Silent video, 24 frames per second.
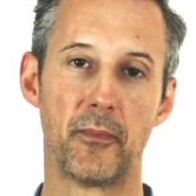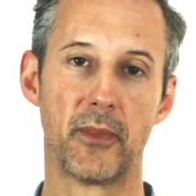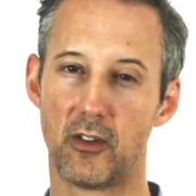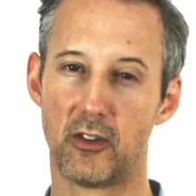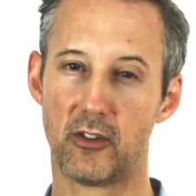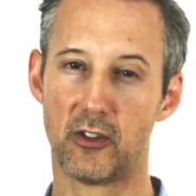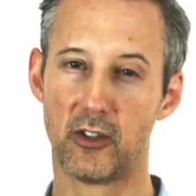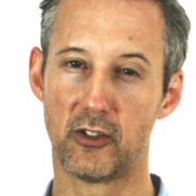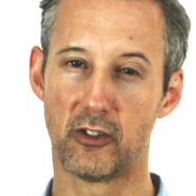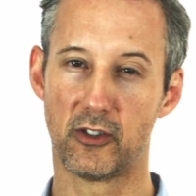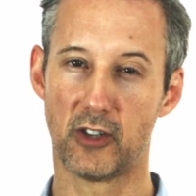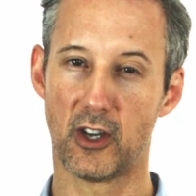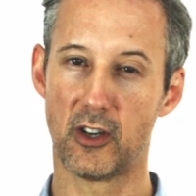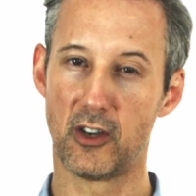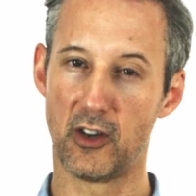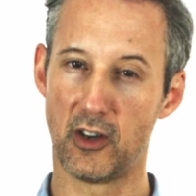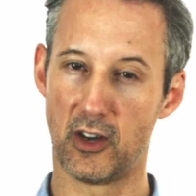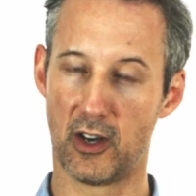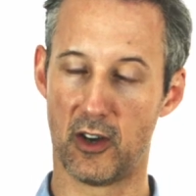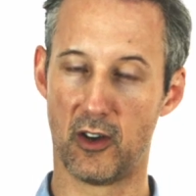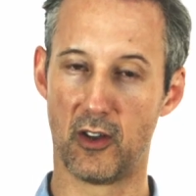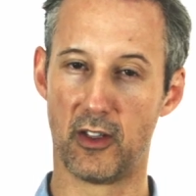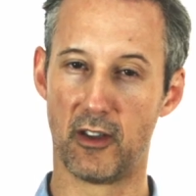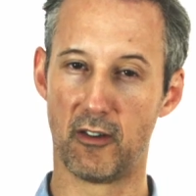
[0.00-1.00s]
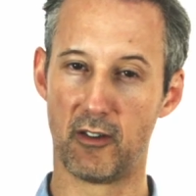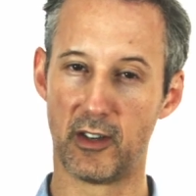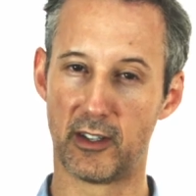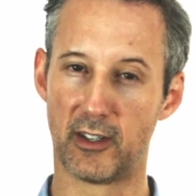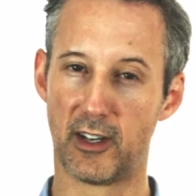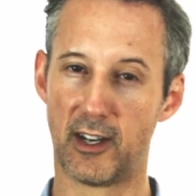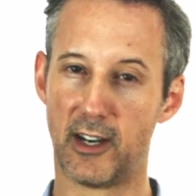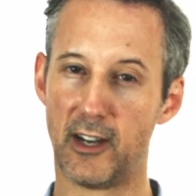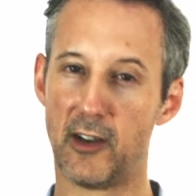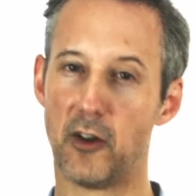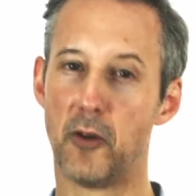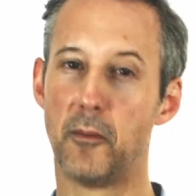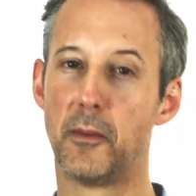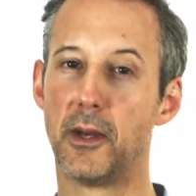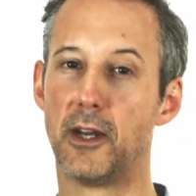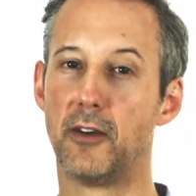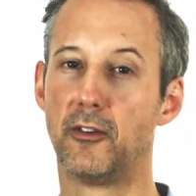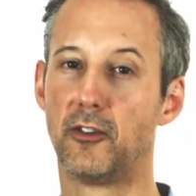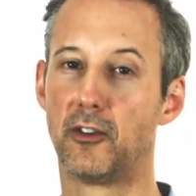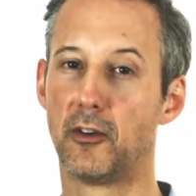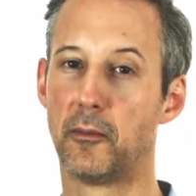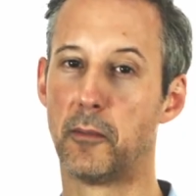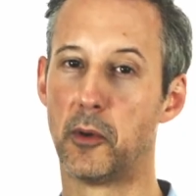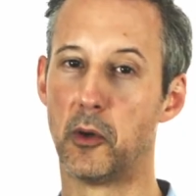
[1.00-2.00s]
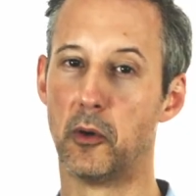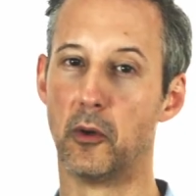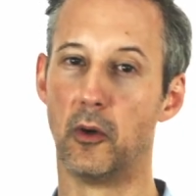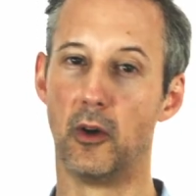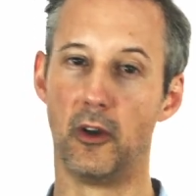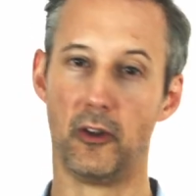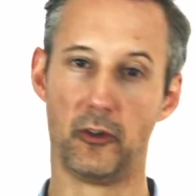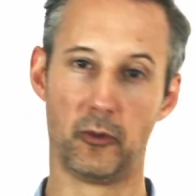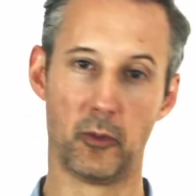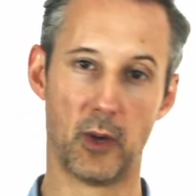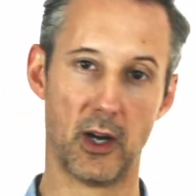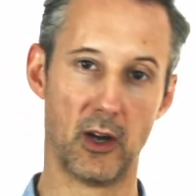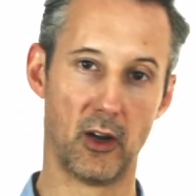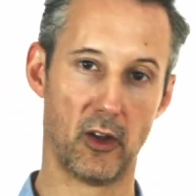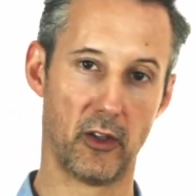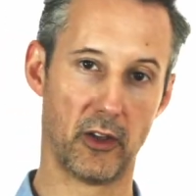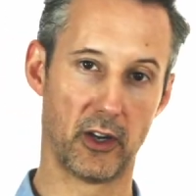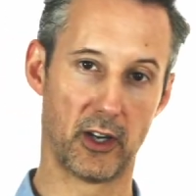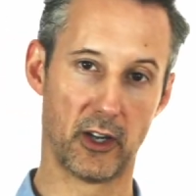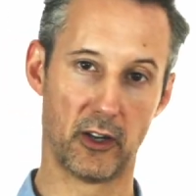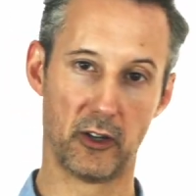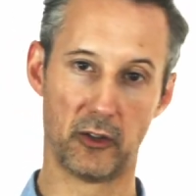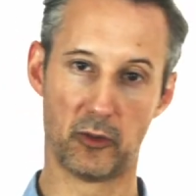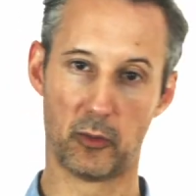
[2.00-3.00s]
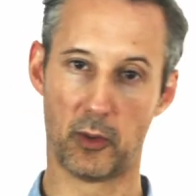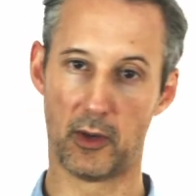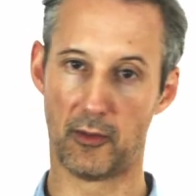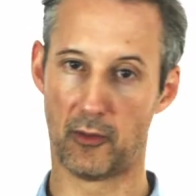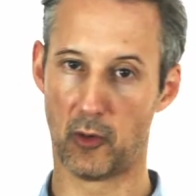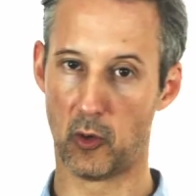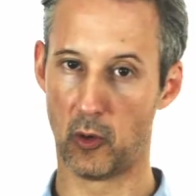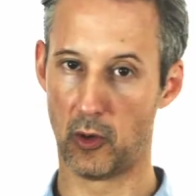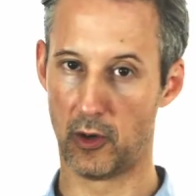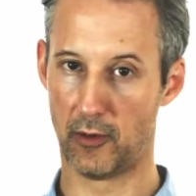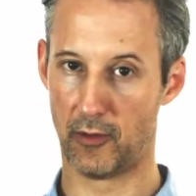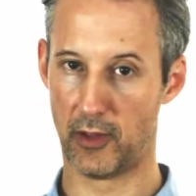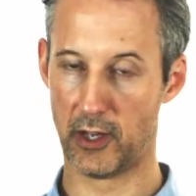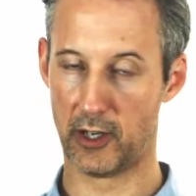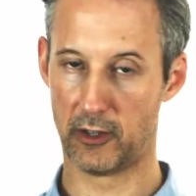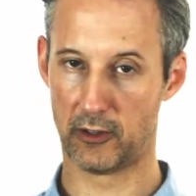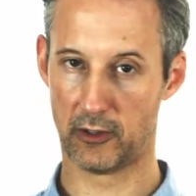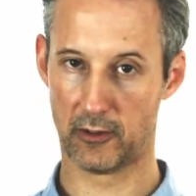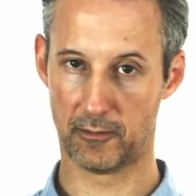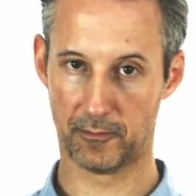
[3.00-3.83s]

Just so you know, there is a little bit of support as well that goes with all of this.